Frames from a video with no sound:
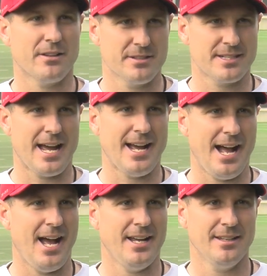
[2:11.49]
this guy
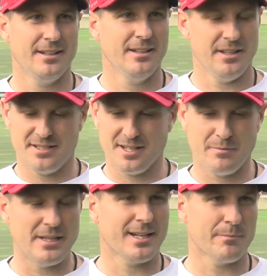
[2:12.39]
high, it's going to
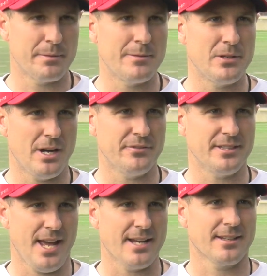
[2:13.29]
be like a BB off a
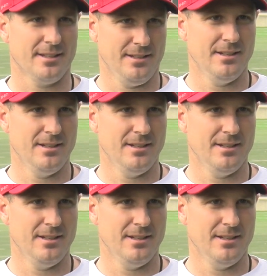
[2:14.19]
tank.